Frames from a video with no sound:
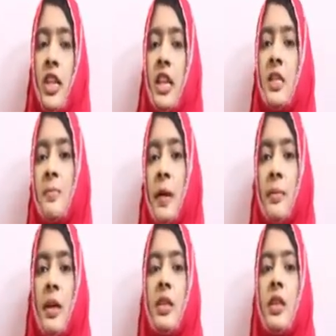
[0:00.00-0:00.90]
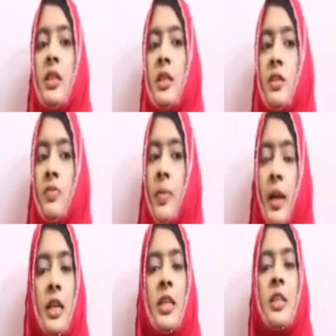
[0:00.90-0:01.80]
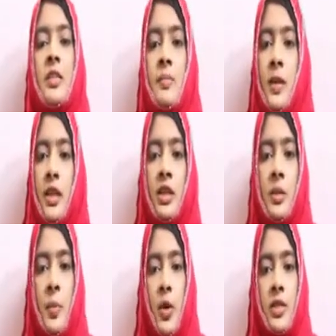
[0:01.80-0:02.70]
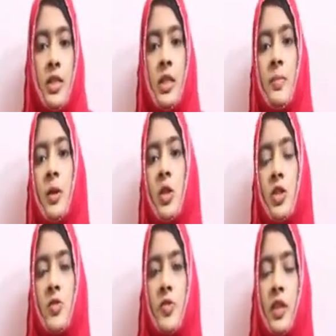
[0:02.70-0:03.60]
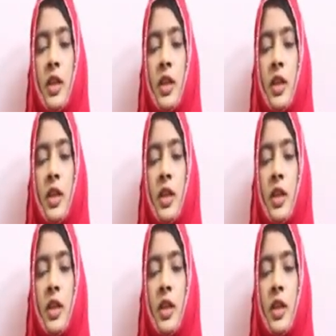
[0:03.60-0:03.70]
That is, pigment melanin is being deposited because of